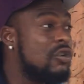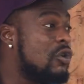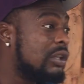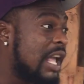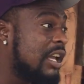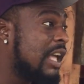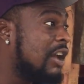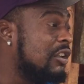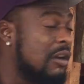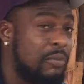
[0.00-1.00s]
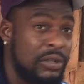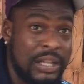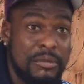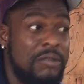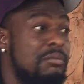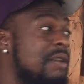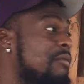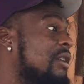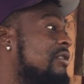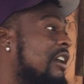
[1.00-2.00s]
you go there, you can do your pot,
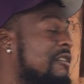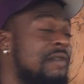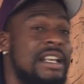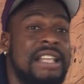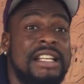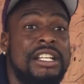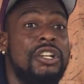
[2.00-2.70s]
me sacrifice and say,